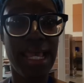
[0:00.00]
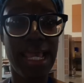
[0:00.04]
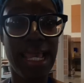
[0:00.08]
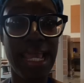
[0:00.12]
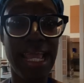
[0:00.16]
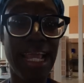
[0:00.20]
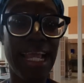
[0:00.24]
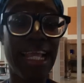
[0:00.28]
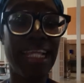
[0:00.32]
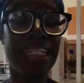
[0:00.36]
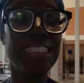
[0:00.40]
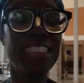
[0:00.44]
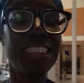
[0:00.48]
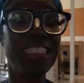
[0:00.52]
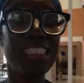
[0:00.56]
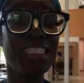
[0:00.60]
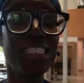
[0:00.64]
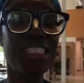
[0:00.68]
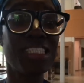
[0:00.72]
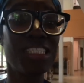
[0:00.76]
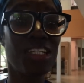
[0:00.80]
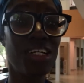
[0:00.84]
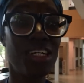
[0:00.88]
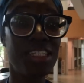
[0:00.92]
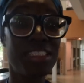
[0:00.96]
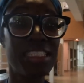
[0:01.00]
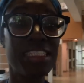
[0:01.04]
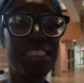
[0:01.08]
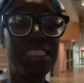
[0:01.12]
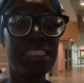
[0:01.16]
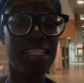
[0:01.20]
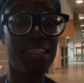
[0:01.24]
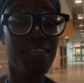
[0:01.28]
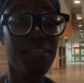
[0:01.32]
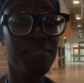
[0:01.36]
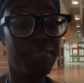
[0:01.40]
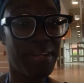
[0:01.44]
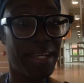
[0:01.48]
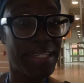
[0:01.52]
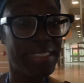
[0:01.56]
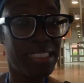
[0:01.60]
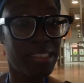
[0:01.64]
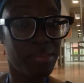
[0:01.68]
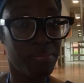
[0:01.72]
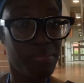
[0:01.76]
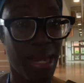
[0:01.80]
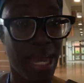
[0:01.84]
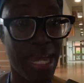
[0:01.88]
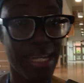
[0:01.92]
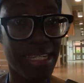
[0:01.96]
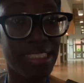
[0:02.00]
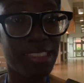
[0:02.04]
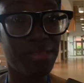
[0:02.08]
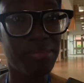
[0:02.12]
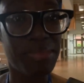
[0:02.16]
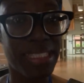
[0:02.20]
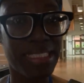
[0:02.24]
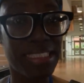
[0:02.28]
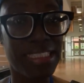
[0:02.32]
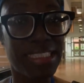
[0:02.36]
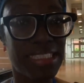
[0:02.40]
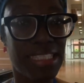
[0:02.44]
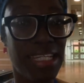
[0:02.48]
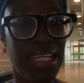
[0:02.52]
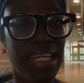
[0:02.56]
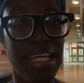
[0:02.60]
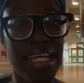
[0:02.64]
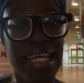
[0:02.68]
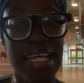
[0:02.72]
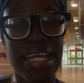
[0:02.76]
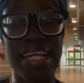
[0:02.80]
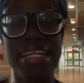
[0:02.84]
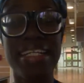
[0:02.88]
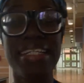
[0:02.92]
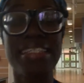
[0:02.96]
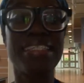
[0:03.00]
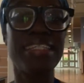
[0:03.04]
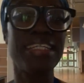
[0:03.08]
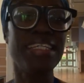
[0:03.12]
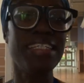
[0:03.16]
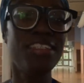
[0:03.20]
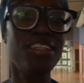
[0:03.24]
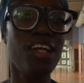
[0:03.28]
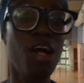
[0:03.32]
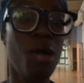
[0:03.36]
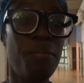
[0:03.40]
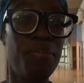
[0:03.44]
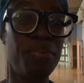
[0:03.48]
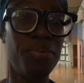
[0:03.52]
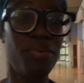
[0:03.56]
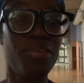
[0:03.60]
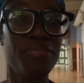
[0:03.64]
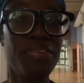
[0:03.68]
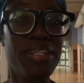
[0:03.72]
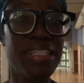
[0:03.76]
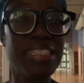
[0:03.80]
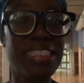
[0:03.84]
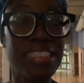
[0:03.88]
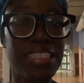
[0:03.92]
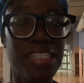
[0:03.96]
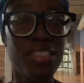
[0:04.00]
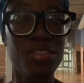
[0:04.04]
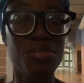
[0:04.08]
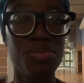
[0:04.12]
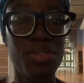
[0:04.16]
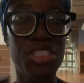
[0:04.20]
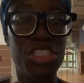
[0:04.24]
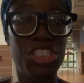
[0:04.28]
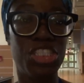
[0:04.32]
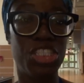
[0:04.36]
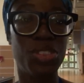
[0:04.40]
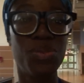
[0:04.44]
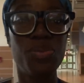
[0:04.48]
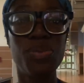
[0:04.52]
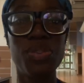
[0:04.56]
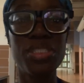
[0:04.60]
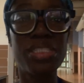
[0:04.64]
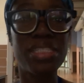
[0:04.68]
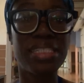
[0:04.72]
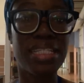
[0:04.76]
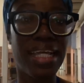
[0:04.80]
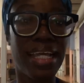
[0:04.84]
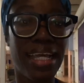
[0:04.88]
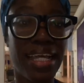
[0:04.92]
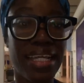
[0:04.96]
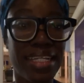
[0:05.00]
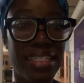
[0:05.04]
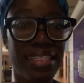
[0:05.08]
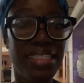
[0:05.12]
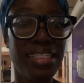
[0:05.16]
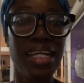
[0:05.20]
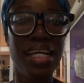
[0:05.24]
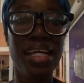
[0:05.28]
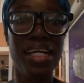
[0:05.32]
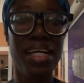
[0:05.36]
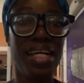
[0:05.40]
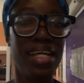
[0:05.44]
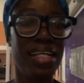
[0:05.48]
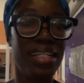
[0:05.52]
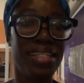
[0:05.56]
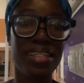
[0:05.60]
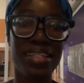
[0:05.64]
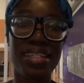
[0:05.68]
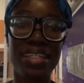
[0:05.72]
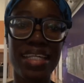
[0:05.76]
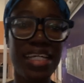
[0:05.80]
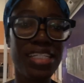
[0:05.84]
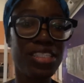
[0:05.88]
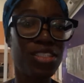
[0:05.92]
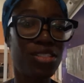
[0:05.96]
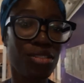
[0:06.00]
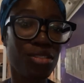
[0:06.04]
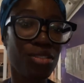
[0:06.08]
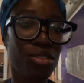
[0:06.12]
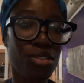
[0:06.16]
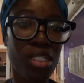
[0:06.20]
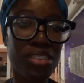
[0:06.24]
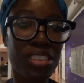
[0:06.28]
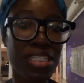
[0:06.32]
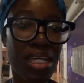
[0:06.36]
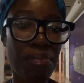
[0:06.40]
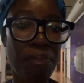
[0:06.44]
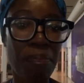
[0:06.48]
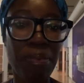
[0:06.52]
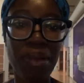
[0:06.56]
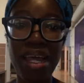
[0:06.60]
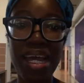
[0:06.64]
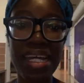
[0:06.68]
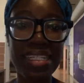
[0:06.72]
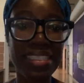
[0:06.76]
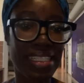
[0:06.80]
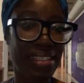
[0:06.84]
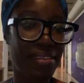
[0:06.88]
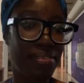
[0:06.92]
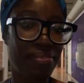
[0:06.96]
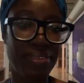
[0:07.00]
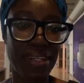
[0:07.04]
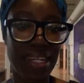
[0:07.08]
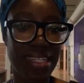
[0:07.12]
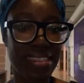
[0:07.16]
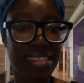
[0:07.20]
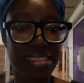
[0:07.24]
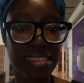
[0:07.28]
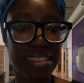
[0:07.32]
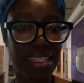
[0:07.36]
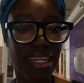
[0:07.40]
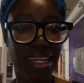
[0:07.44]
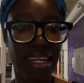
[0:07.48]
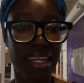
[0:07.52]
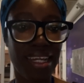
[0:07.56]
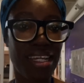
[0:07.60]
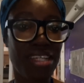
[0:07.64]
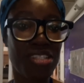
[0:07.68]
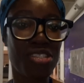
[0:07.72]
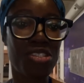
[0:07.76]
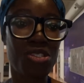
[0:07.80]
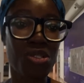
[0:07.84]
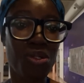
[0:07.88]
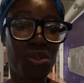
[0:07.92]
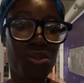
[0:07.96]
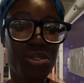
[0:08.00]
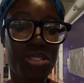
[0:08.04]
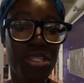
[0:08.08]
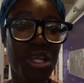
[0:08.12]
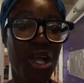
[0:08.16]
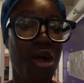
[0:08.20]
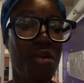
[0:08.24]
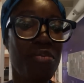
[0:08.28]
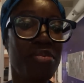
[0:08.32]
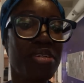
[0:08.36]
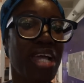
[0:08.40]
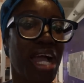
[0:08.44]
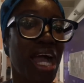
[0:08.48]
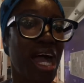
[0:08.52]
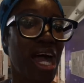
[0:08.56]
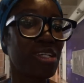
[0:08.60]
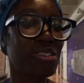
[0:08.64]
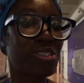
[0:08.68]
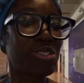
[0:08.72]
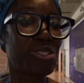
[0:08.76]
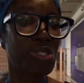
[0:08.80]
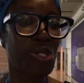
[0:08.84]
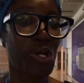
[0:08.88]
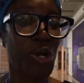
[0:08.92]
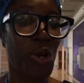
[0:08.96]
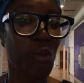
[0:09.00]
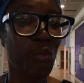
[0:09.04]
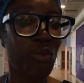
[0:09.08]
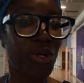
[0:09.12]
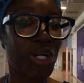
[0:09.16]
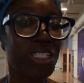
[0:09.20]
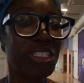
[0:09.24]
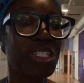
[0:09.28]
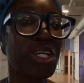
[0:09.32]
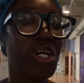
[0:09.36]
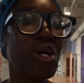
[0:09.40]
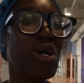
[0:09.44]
and she studied event management in the city or province in which she was staying they do not plan events there so tell me how someone